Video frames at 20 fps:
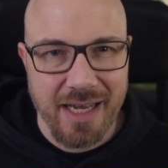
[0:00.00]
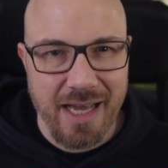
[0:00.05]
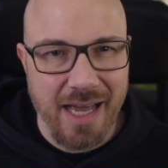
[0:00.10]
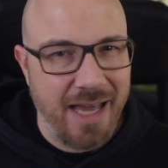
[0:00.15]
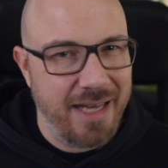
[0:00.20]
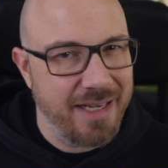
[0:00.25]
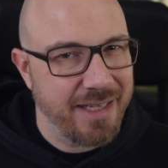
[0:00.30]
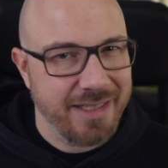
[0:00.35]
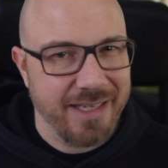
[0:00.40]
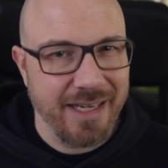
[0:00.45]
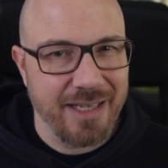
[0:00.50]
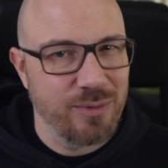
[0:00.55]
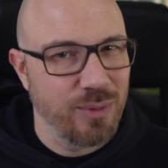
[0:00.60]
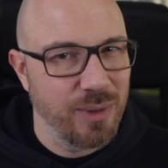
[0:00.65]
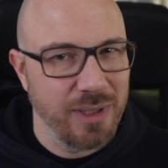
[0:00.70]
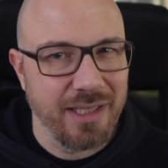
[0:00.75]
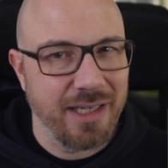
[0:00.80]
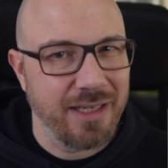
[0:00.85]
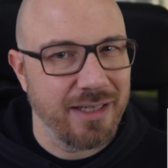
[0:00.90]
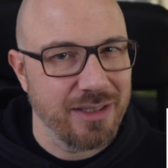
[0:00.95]
And I can't
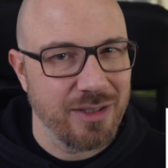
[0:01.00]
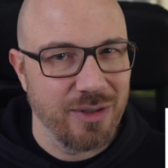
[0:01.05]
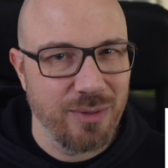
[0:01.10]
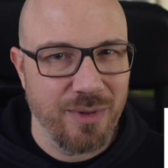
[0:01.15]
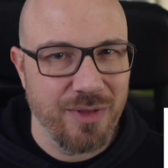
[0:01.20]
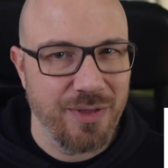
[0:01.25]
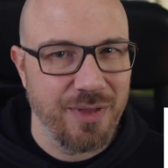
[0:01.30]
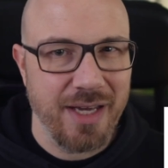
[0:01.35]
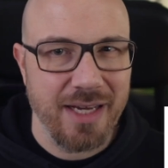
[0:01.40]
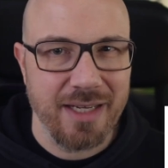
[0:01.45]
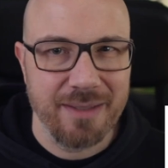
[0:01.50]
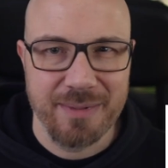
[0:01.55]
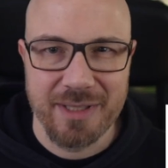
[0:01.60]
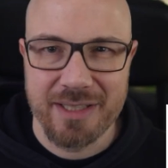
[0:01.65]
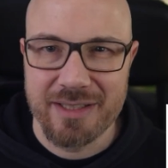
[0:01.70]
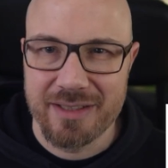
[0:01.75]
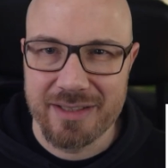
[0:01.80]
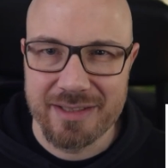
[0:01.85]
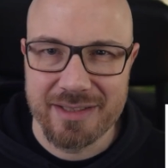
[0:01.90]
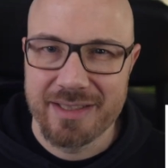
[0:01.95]
really argue with that
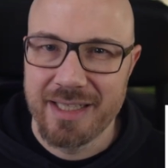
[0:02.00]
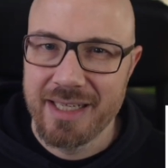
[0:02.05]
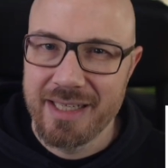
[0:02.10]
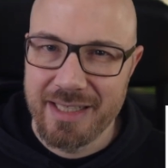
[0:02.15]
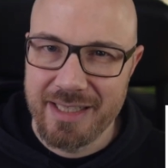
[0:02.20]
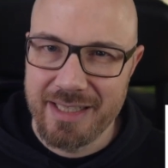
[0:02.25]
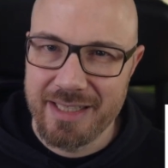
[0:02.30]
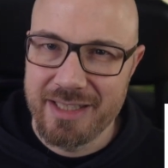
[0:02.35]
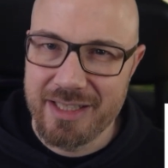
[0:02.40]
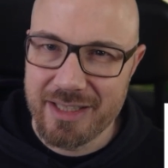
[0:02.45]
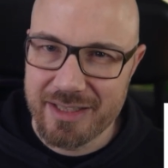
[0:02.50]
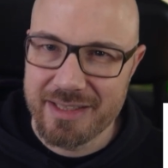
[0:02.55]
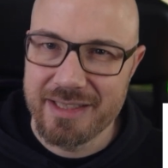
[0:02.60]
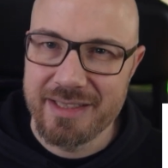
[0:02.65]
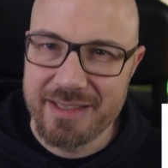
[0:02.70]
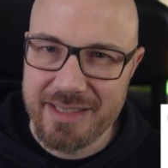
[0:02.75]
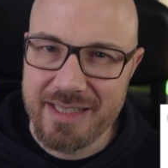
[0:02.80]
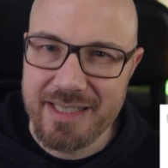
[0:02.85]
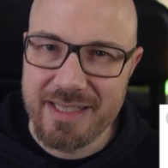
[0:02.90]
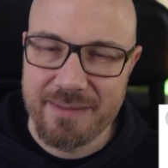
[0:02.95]
because it does
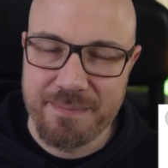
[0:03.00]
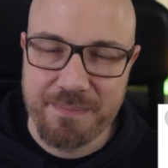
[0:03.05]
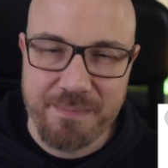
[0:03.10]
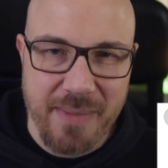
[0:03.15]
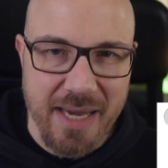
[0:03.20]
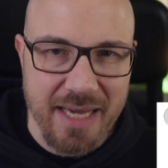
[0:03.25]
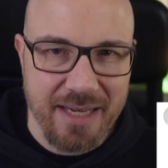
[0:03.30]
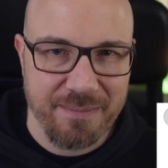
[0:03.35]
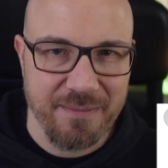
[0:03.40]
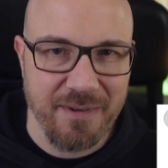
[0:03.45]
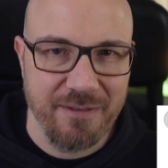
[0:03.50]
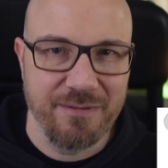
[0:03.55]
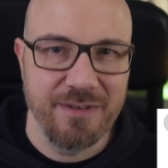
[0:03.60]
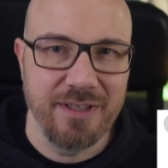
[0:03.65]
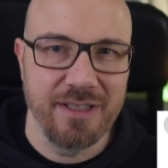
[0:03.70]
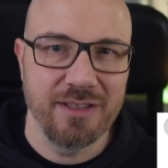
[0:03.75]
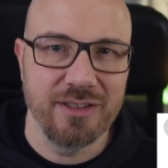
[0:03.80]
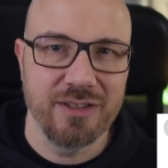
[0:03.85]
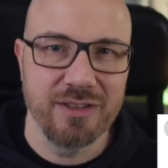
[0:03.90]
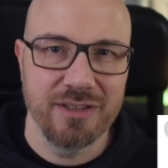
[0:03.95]
indeed make me
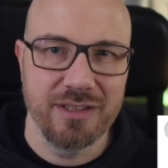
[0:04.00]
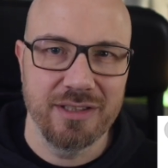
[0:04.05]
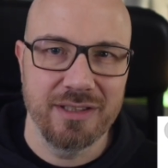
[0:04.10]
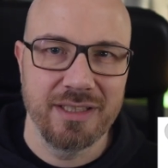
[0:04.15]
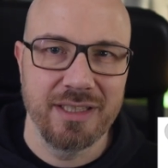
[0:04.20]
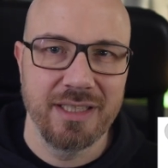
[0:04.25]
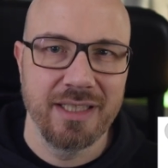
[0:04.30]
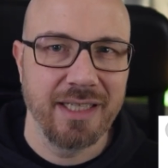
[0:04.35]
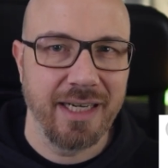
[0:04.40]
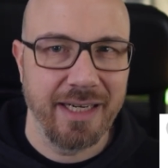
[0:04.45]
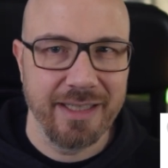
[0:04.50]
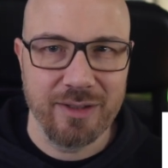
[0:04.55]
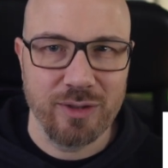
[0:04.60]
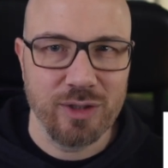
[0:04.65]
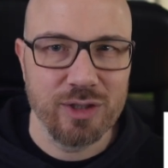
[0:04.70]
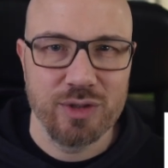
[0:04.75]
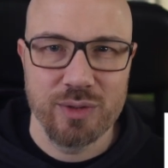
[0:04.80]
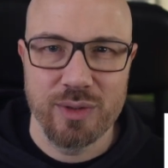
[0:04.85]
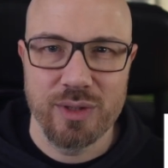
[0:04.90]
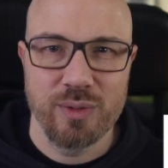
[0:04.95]
feel good. I
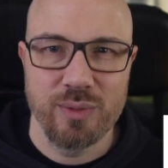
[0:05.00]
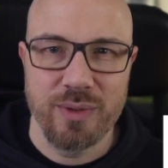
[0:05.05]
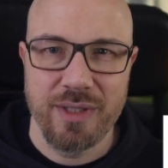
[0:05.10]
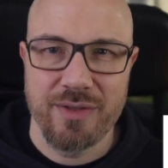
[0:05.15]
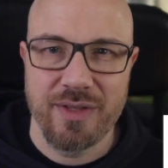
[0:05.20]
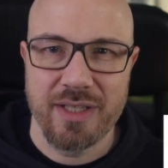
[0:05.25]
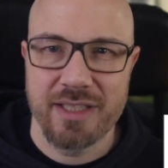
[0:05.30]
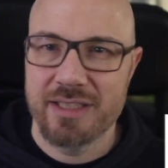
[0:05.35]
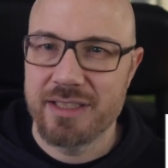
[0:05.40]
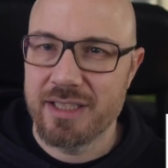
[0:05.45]
also agree that it